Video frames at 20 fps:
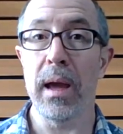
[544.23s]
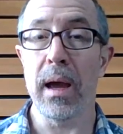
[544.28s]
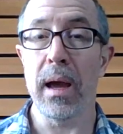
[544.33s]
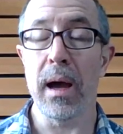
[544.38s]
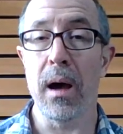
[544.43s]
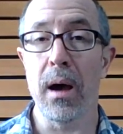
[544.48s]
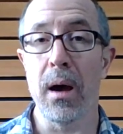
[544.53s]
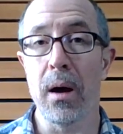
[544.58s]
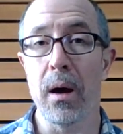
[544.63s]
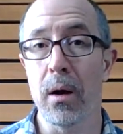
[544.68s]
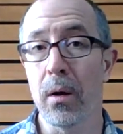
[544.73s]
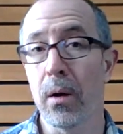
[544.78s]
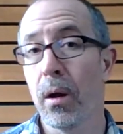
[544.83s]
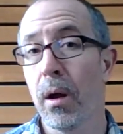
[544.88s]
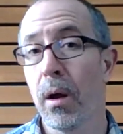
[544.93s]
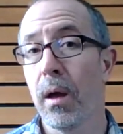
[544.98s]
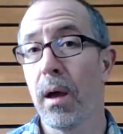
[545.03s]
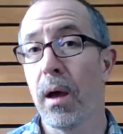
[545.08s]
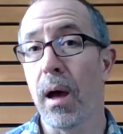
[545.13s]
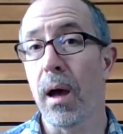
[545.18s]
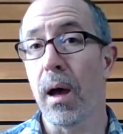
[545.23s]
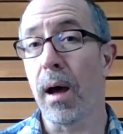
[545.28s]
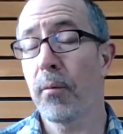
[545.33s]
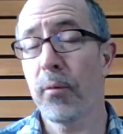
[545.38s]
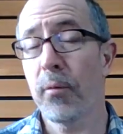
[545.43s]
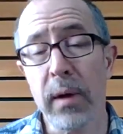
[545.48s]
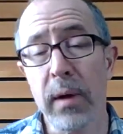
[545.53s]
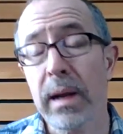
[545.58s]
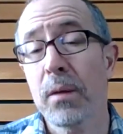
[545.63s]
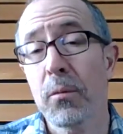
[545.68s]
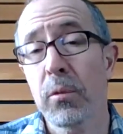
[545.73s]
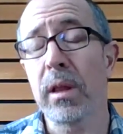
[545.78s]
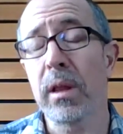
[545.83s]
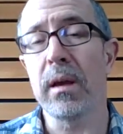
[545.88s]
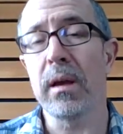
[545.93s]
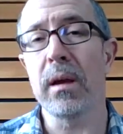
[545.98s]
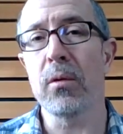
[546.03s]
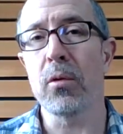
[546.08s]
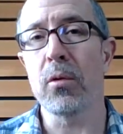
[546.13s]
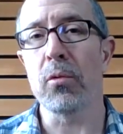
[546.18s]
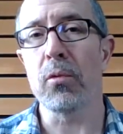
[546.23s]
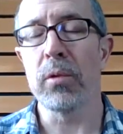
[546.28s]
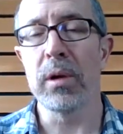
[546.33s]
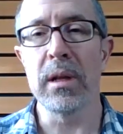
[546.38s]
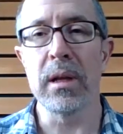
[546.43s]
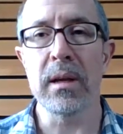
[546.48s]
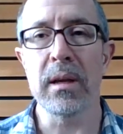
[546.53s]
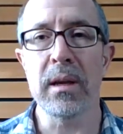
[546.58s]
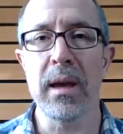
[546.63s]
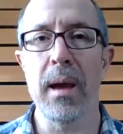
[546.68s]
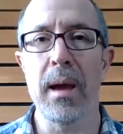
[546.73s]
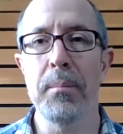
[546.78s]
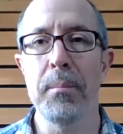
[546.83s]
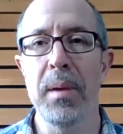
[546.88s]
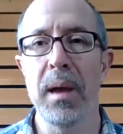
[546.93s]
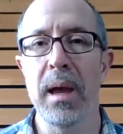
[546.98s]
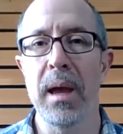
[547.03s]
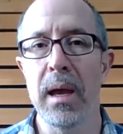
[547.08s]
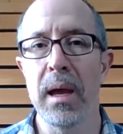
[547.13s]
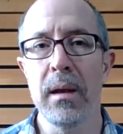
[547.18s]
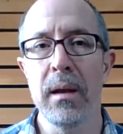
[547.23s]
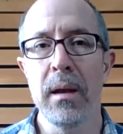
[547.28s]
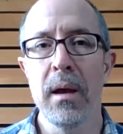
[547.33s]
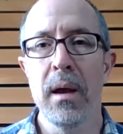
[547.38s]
are fighting really a guerrilla campaign.